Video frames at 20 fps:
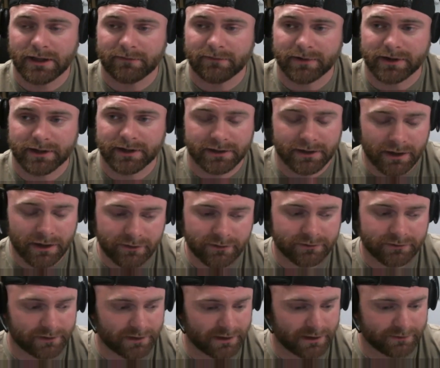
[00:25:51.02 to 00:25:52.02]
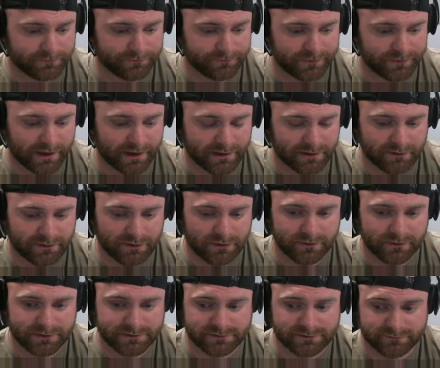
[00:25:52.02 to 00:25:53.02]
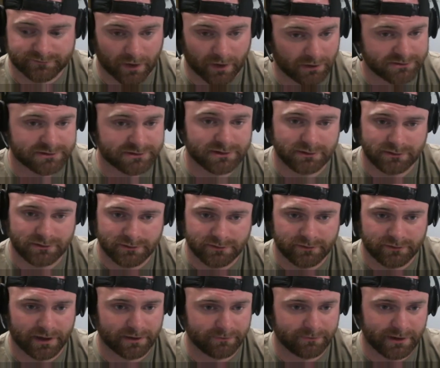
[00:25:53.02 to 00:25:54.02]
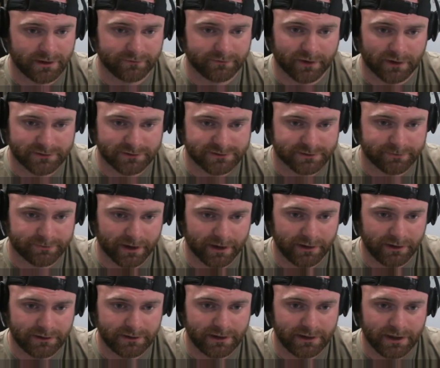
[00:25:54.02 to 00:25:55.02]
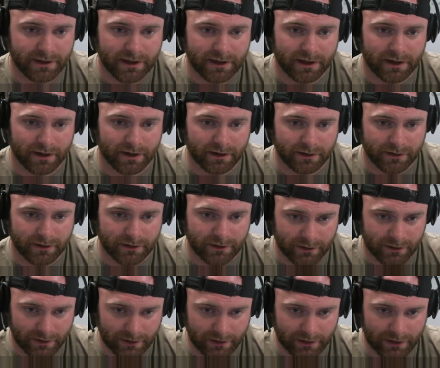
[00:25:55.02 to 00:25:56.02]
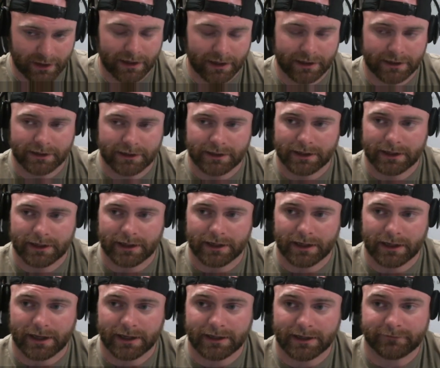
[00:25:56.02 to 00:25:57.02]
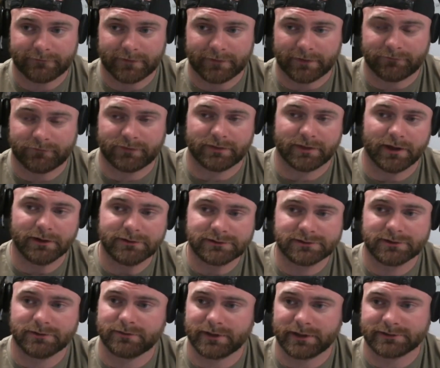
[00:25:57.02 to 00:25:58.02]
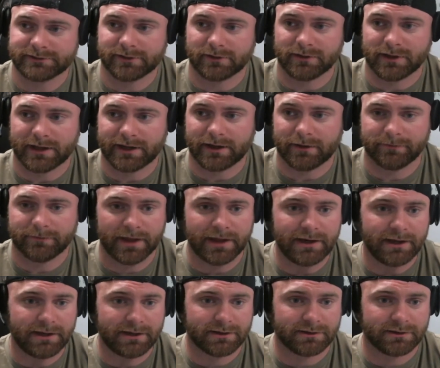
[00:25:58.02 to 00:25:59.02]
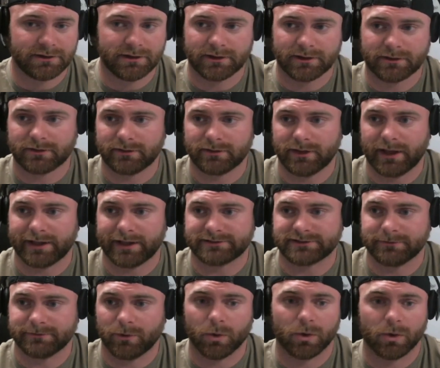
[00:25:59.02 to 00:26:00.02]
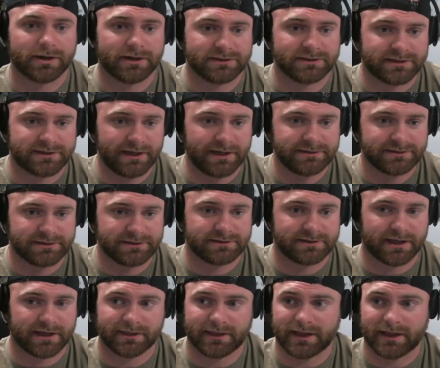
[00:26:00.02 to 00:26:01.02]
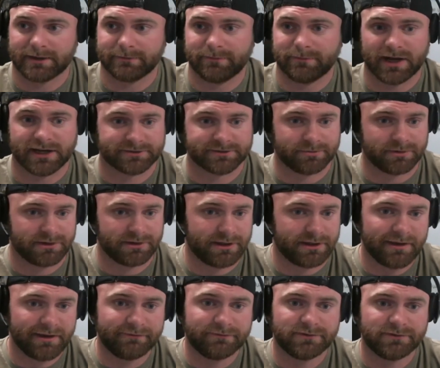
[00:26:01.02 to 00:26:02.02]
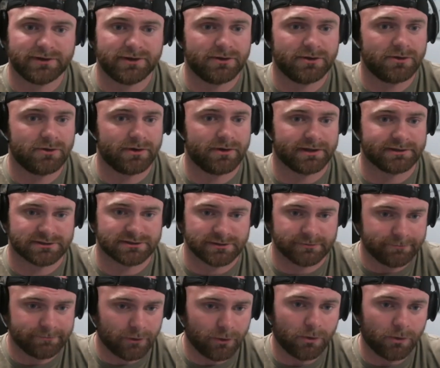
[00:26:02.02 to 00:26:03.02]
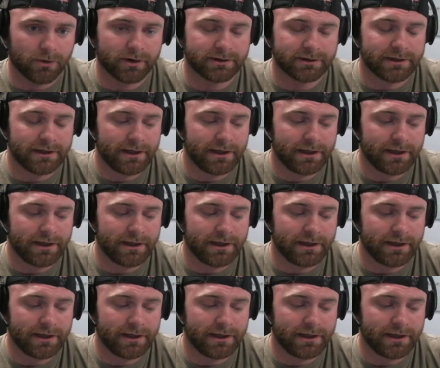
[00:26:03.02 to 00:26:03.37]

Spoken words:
But another thing they can do is foster. They can be a foster parent, and if those two things don't line up, they need to look at some organizations that they can possibly give to and support.